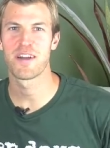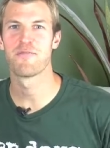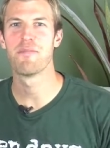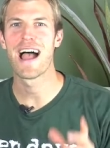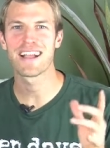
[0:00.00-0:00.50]
of
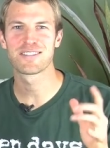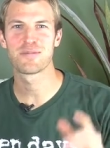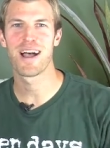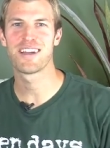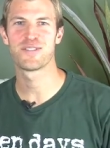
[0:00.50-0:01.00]

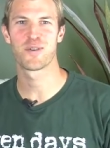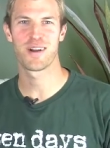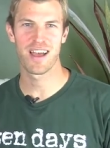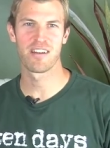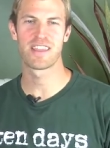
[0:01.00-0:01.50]
Maximize Your
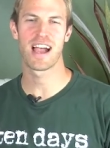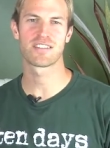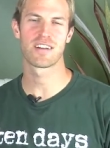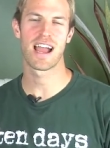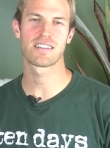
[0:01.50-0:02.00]
Health.
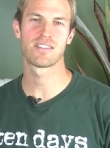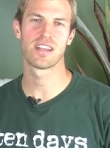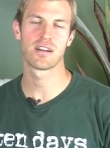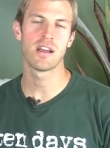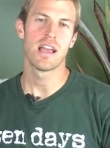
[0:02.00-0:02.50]
Dr. Axe
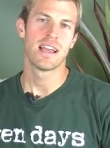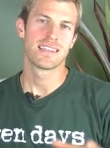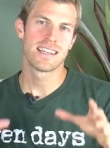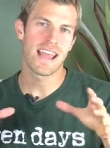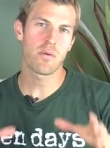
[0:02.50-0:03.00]
here.
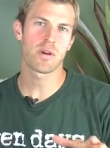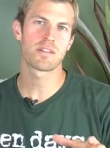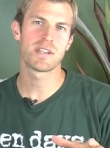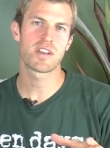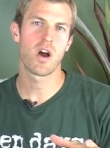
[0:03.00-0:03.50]
Today I want to
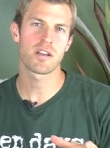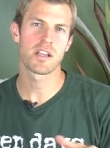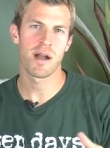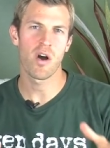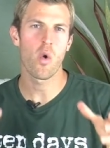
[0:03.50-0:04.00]
be talking
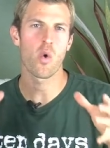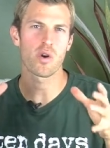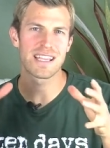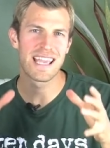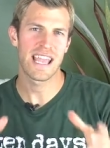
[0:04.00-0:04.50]
about
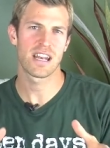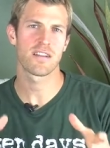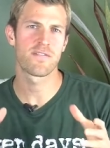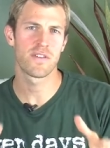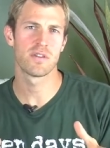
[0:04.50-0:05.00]

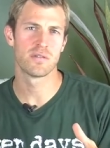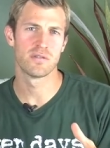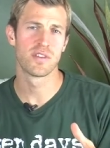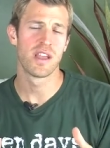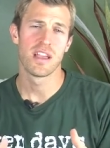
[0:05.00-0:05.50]
organic foods.